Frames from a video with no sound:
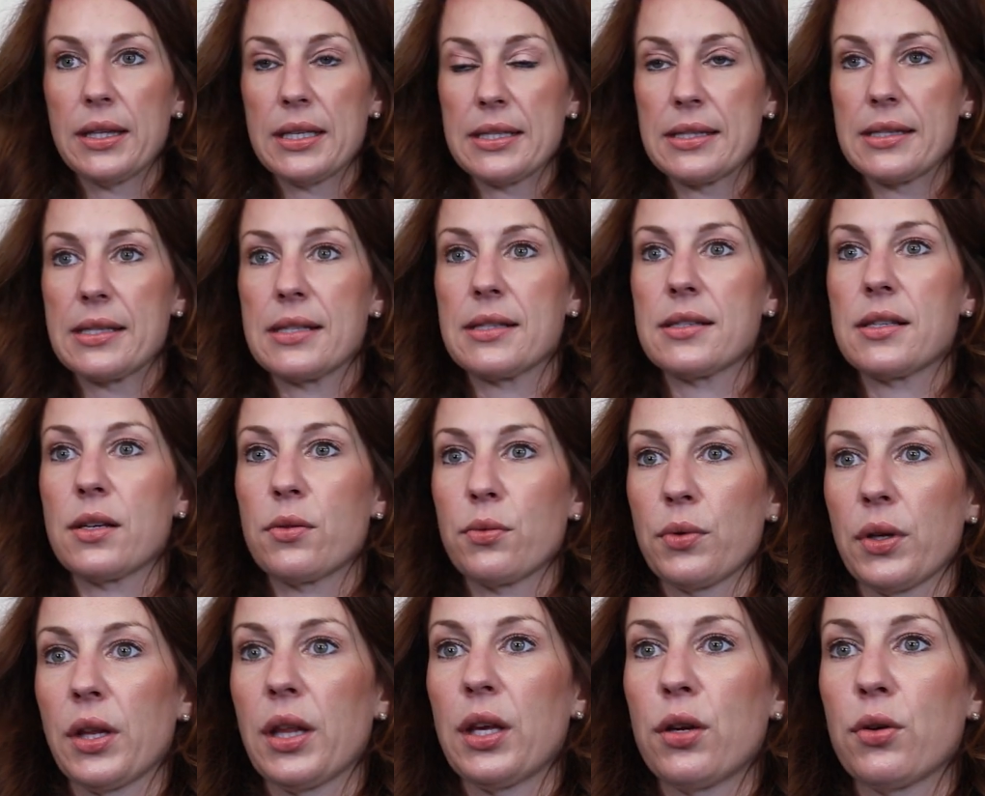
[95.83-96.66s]
This is a
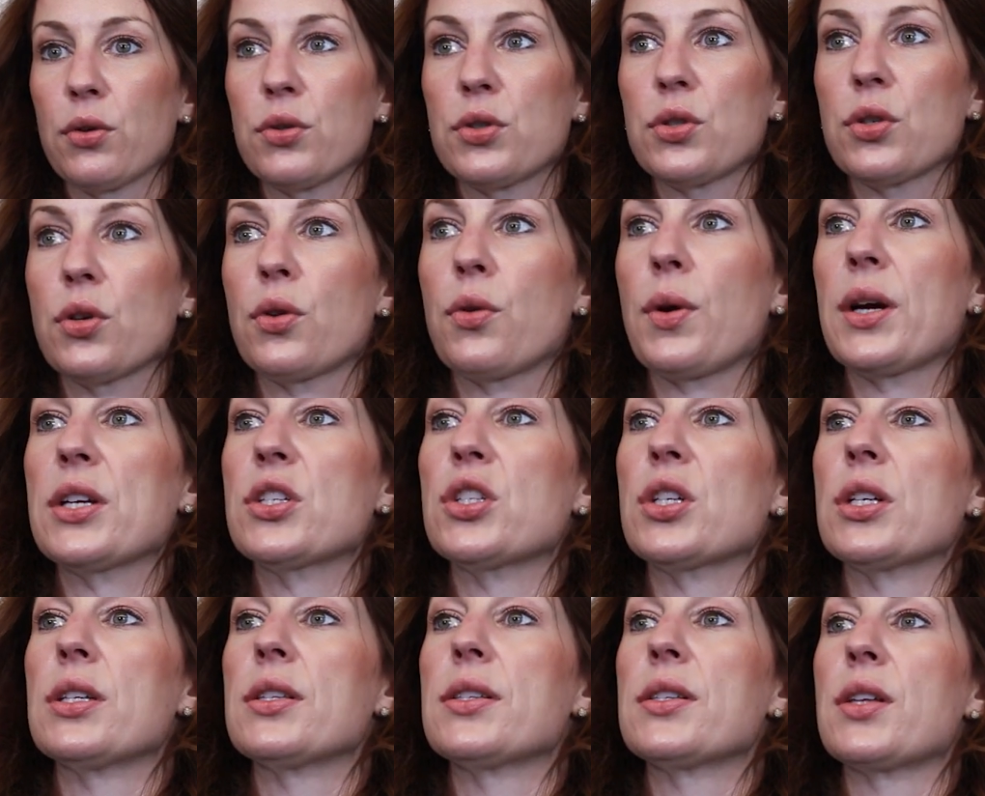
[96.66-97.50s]
really crucial
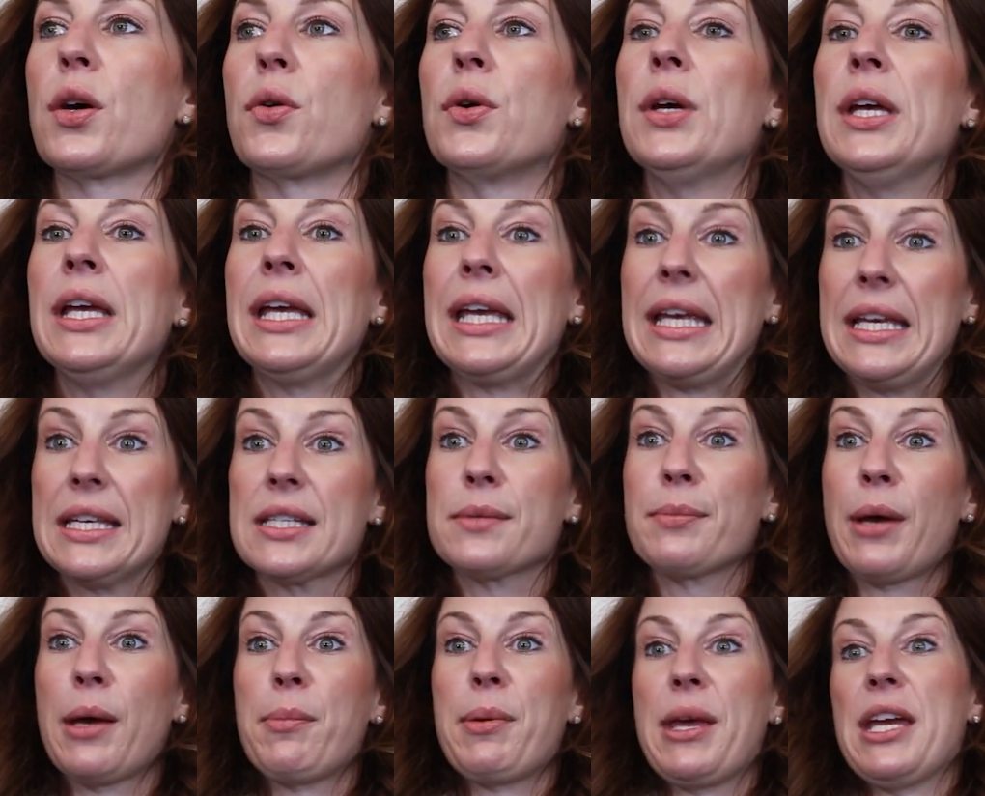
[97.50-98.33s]
question. So
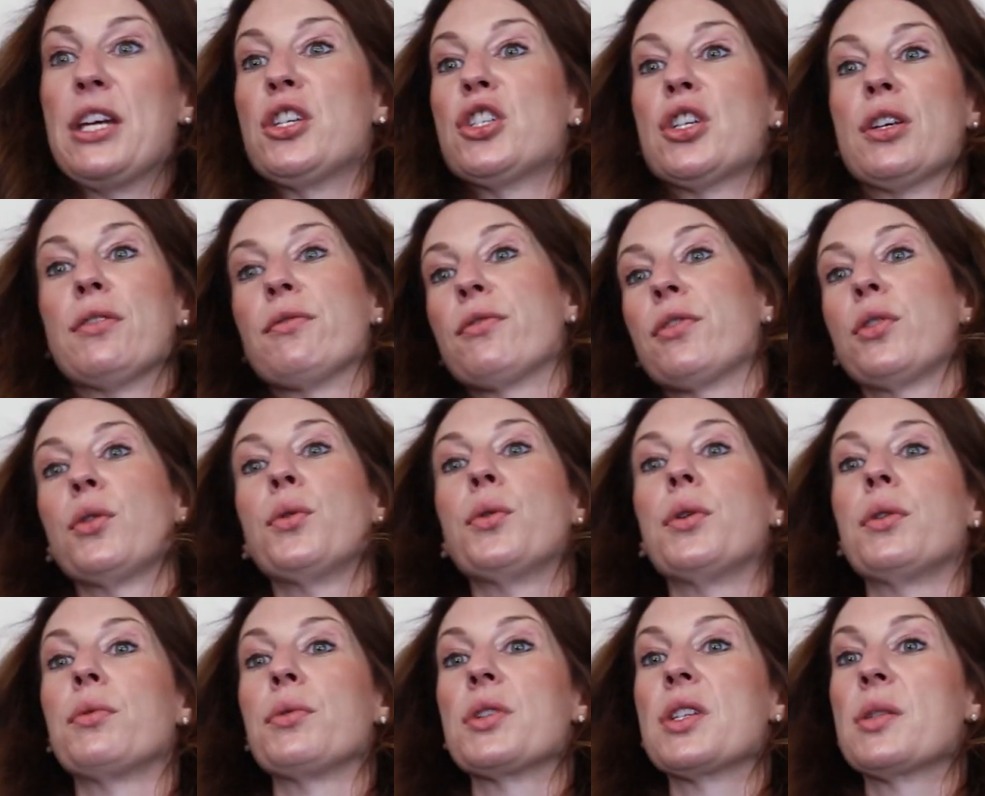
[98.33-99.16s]
is my patient
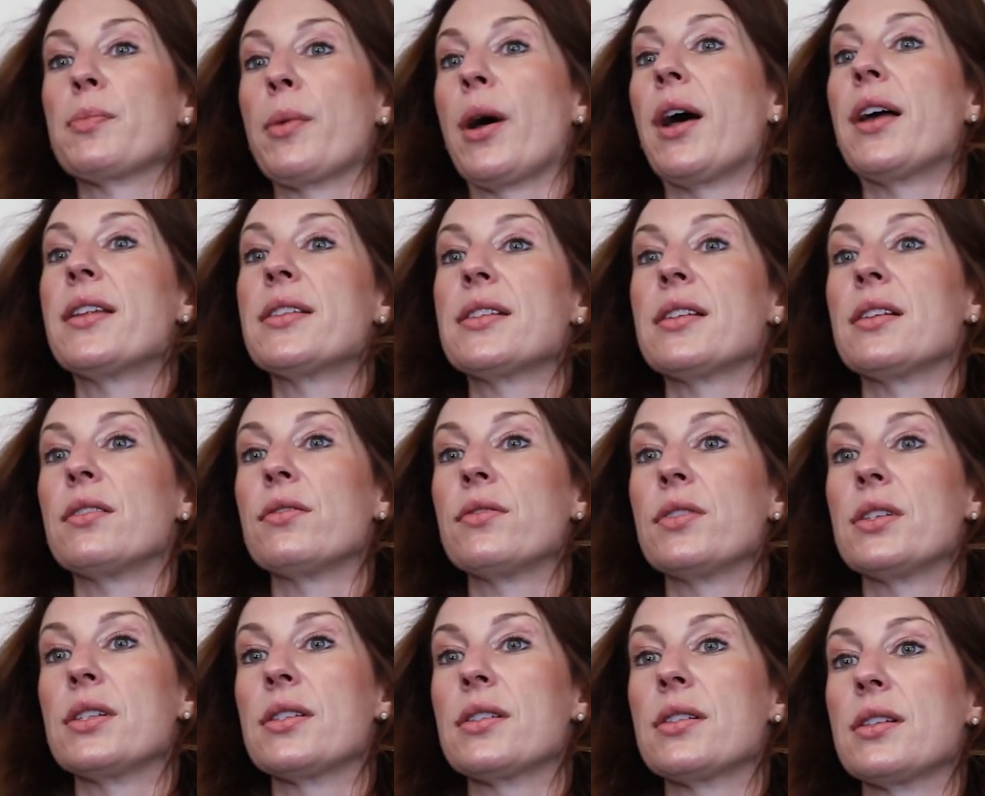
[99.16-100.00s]
fluid
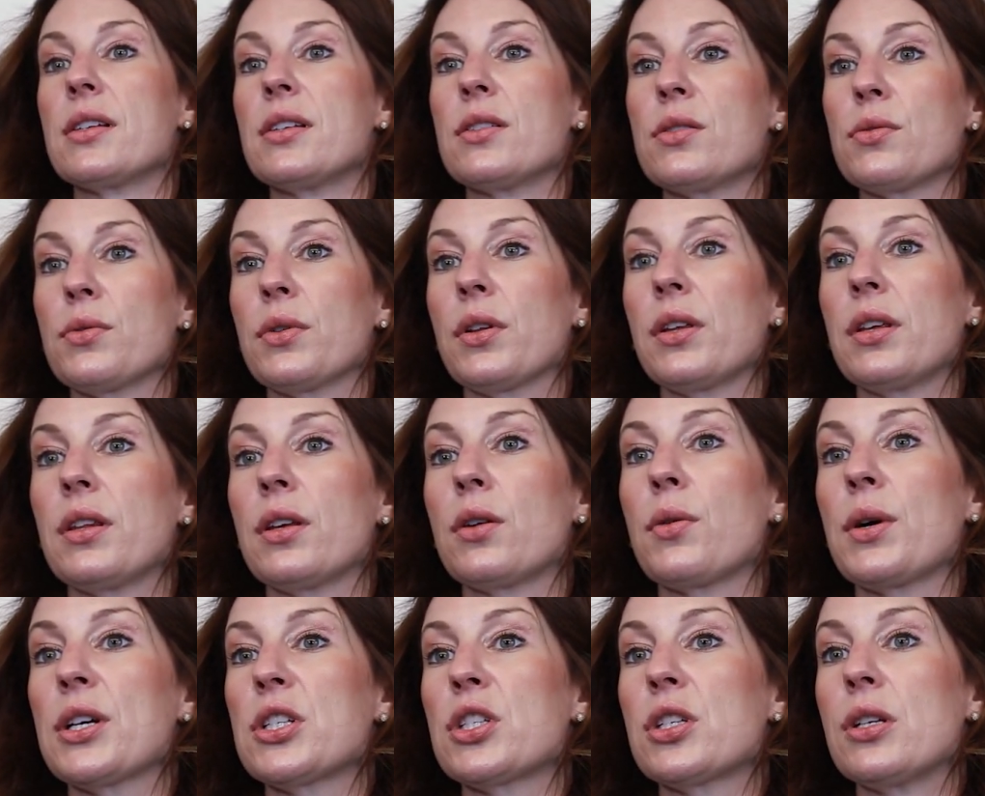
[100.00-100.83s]
responsive is really the
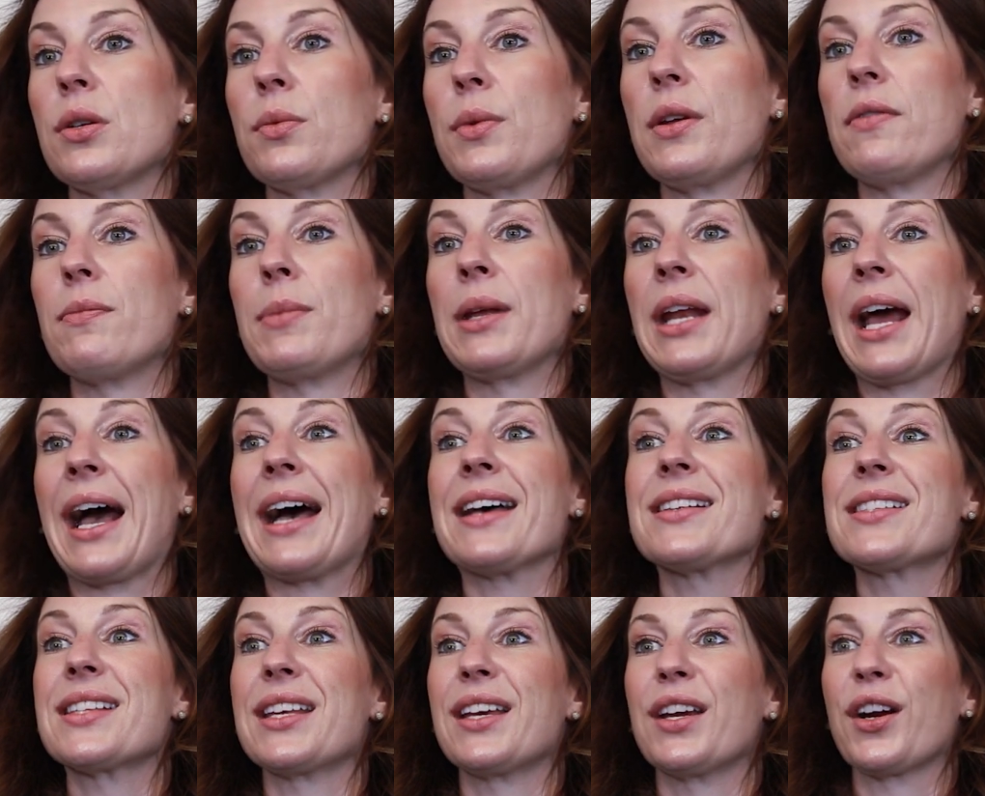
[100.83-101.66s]
question we've been
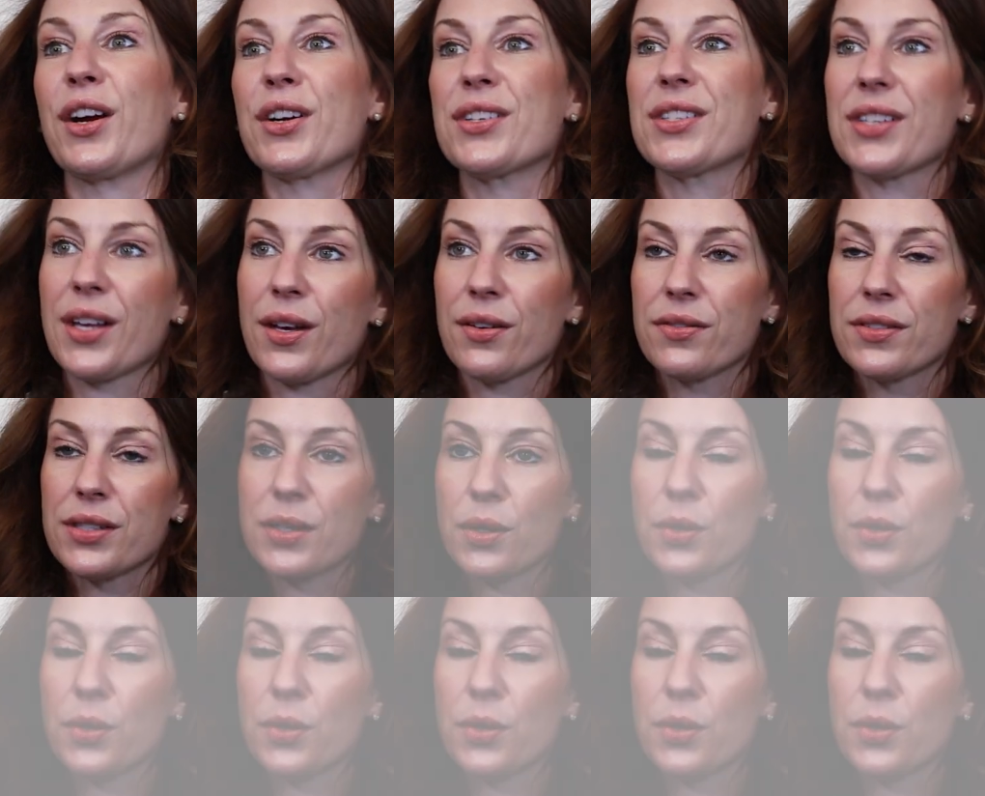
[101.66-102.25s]
asking ourselves.